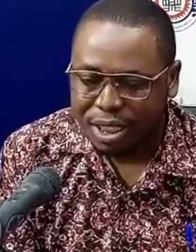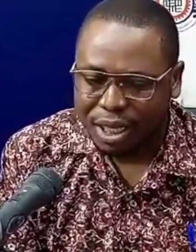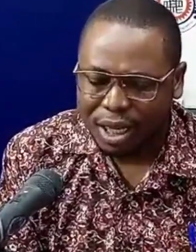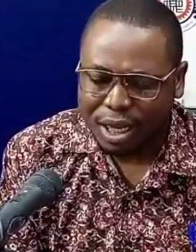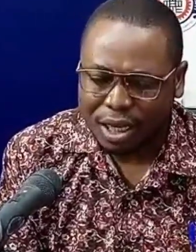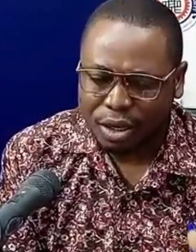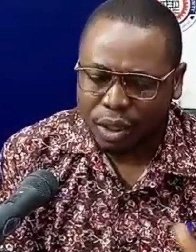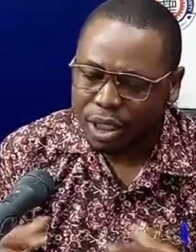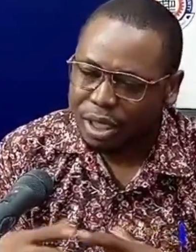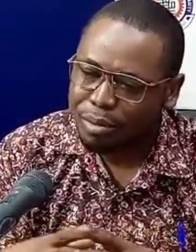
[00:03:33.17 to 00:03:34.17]
there were certain
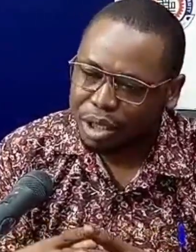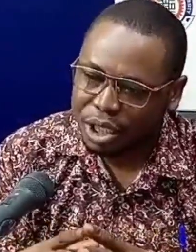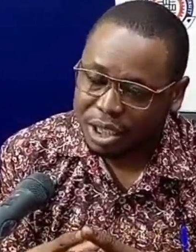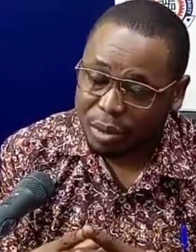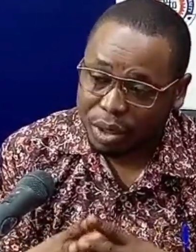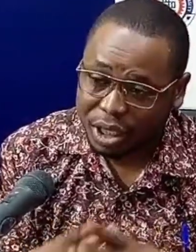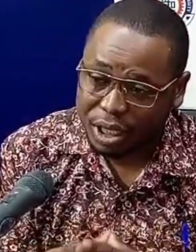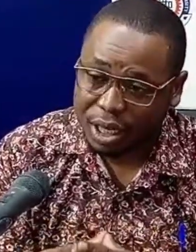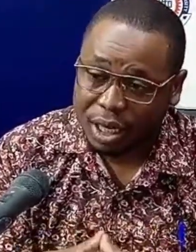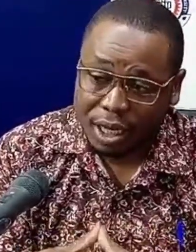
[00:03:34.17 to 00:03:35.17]
measures that were taken, and
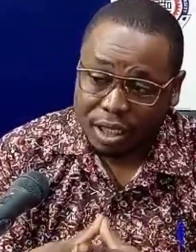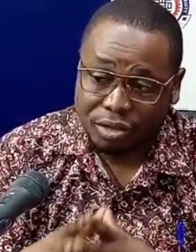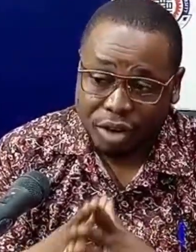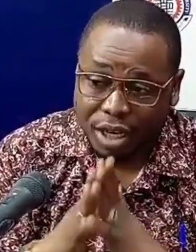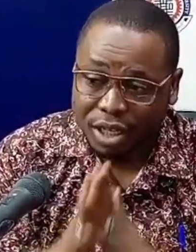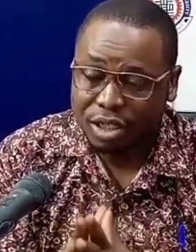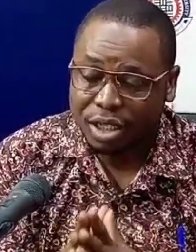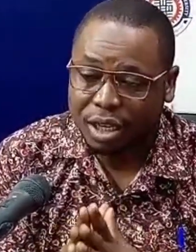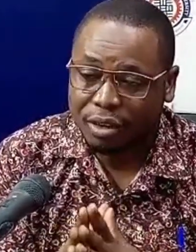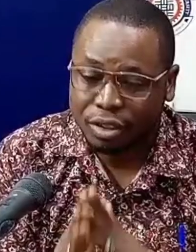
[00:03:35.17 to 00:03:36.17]
that is very critical.
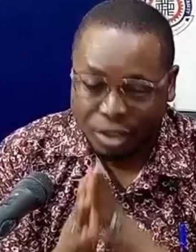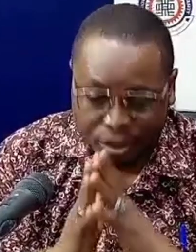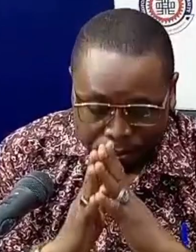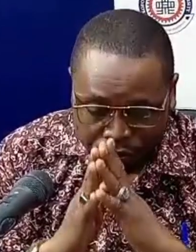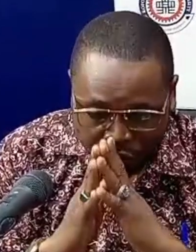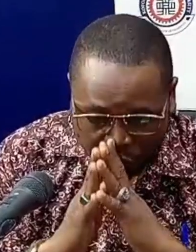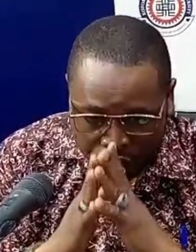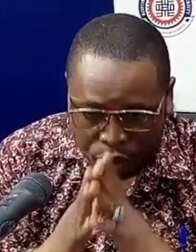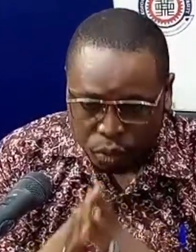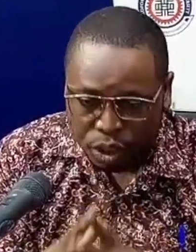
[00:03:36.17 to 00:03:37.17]
You see, when you're
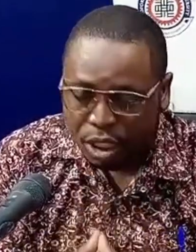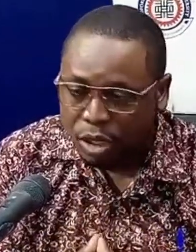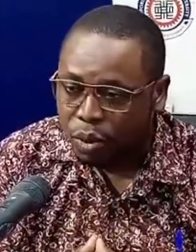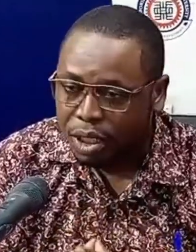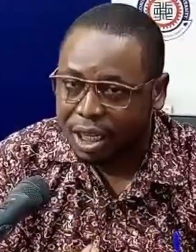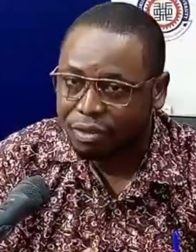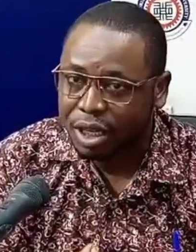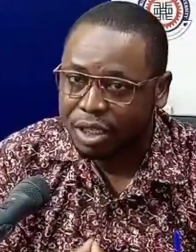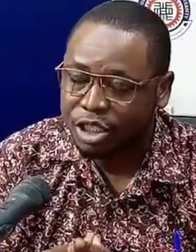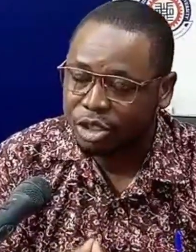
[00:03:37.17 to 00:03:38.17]
dealing with the governance
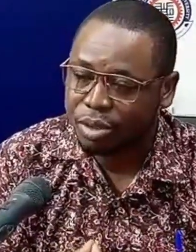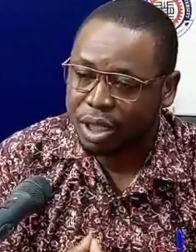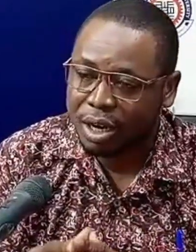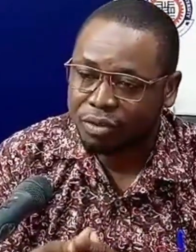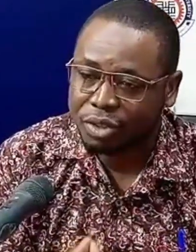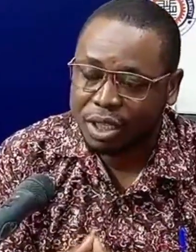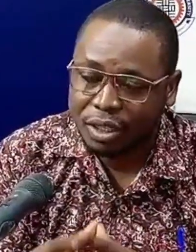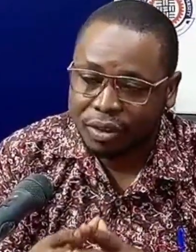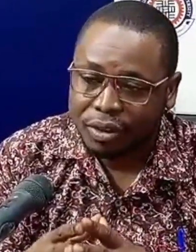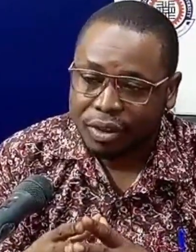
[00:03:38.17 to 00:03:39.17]
issues, there are certain
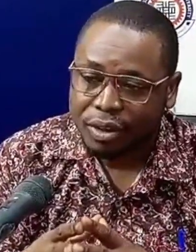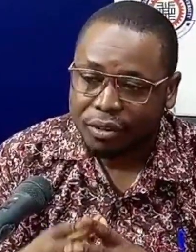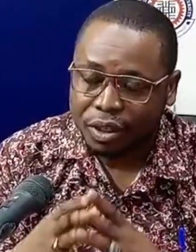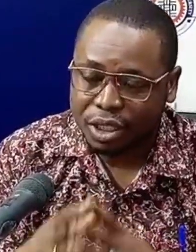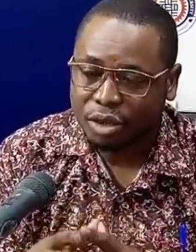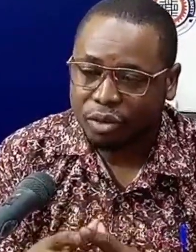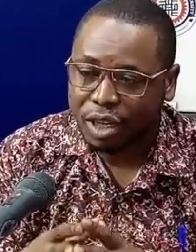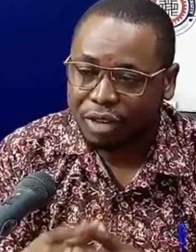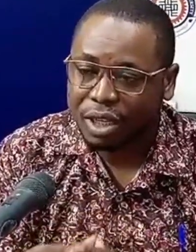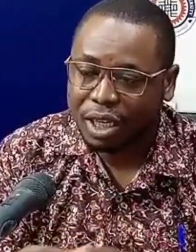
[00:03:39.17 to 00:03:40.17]
facets of
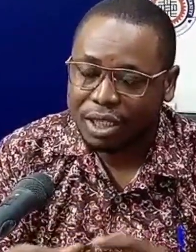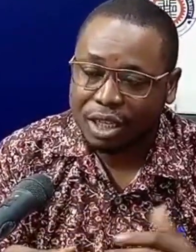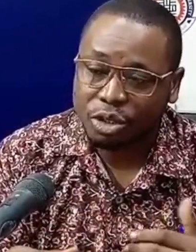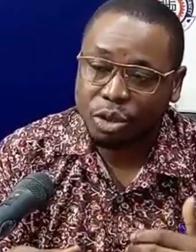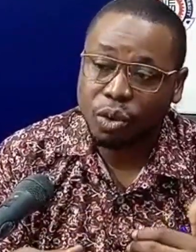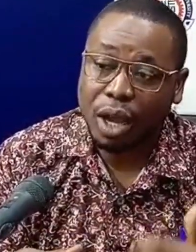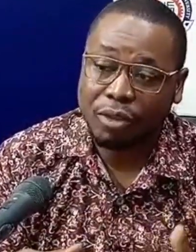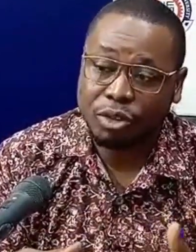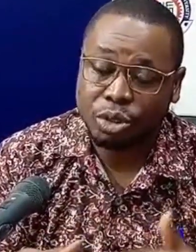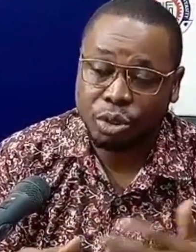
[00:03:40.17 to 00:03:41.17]
governance that you don't have to
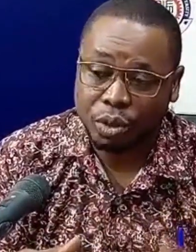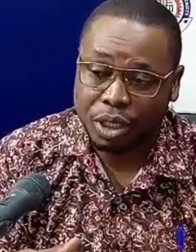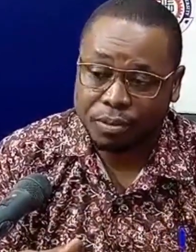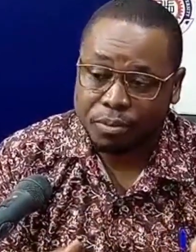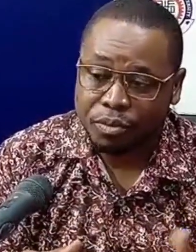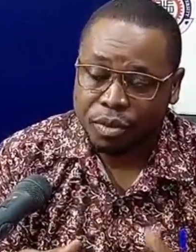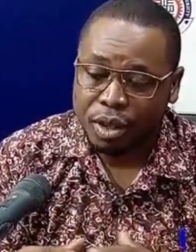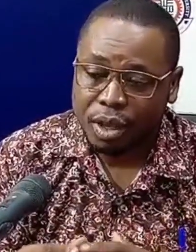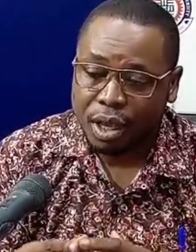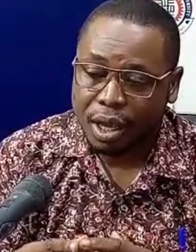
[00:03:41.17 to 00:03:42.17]
joke with.
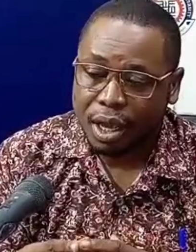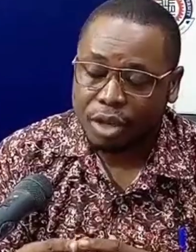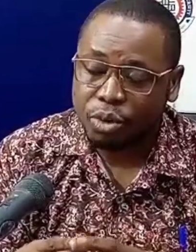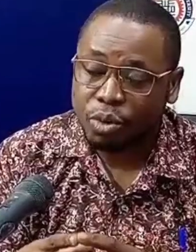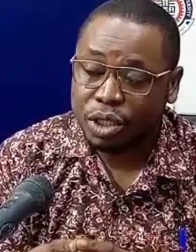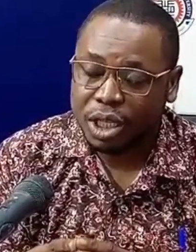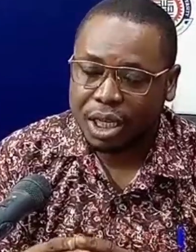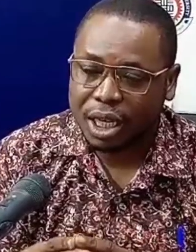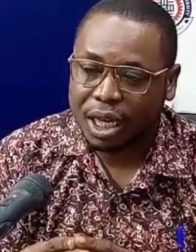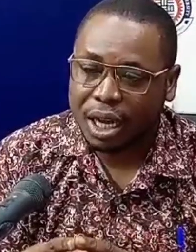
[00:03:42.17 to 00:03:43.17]
You won't say that I
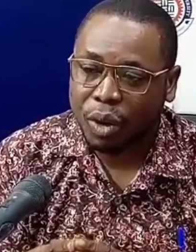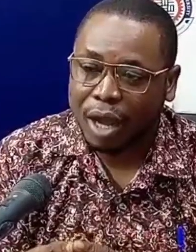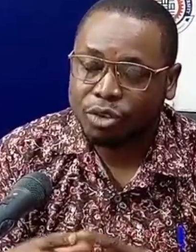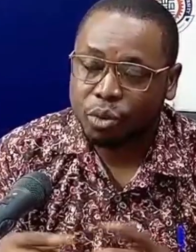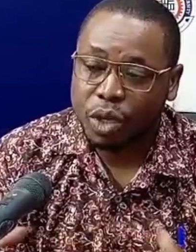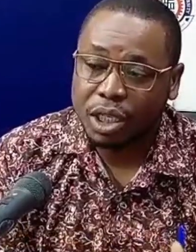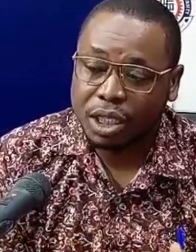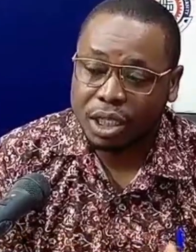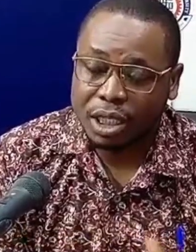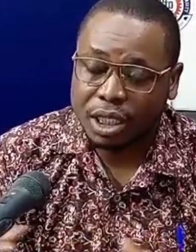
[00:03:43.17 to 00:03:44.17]
will have to wait till
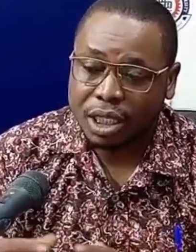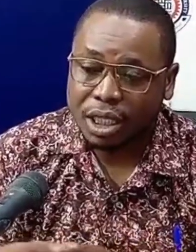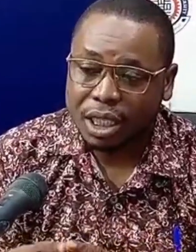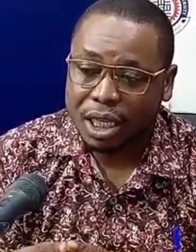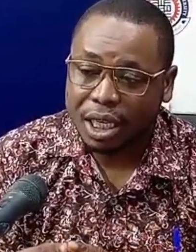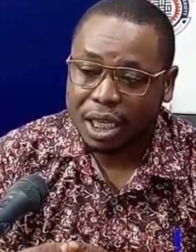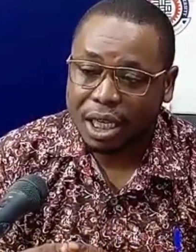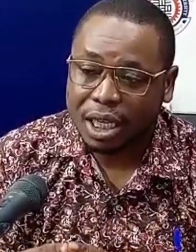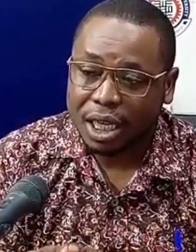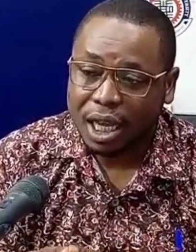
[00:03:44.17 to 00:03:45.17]

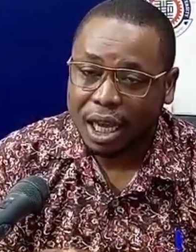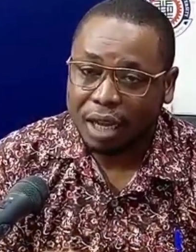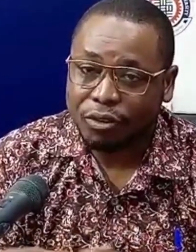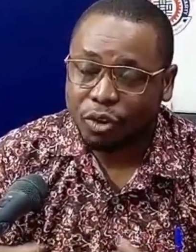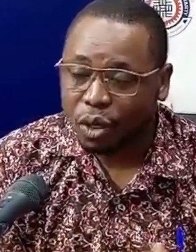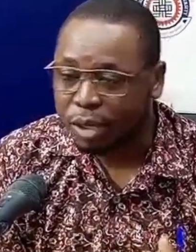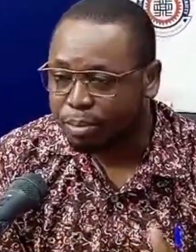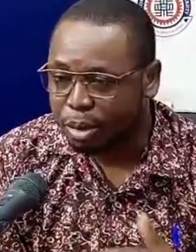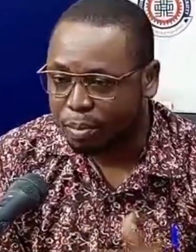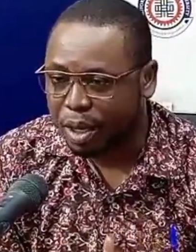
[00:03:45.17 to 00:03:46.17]
I am fully
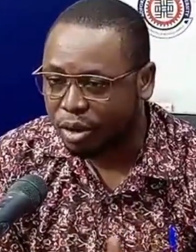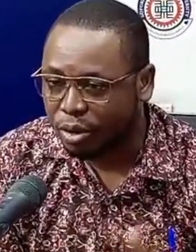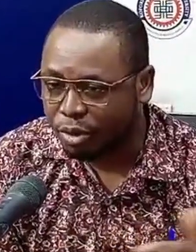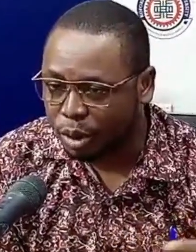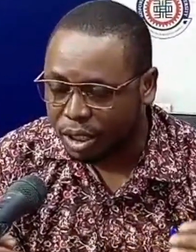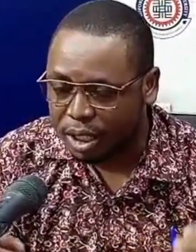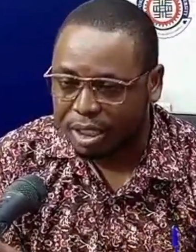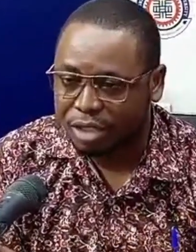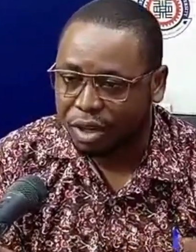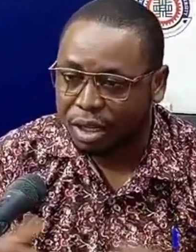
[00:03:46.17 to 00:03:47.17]
prepared or fully
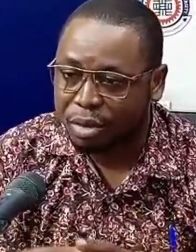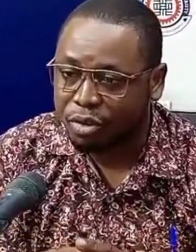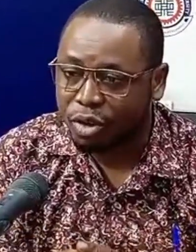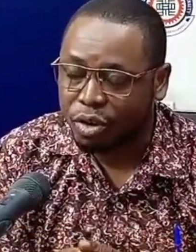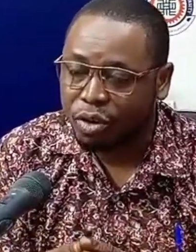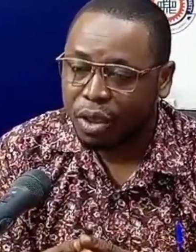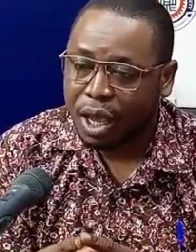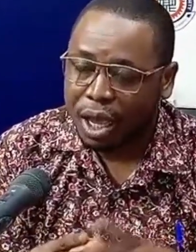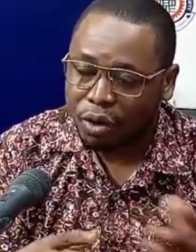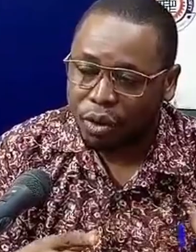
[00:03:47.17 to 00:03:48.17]
satisfied before I go
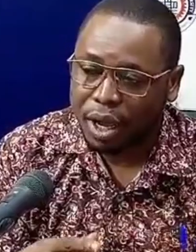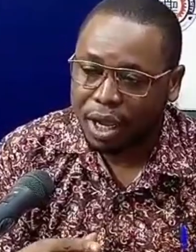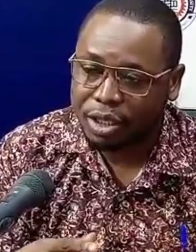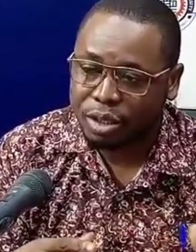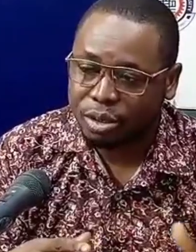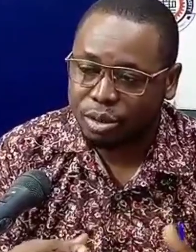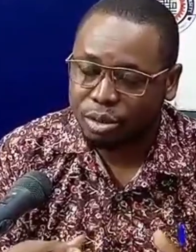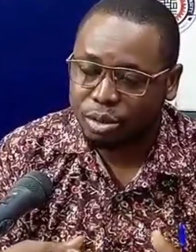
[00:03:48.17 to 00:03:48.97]
ahead to do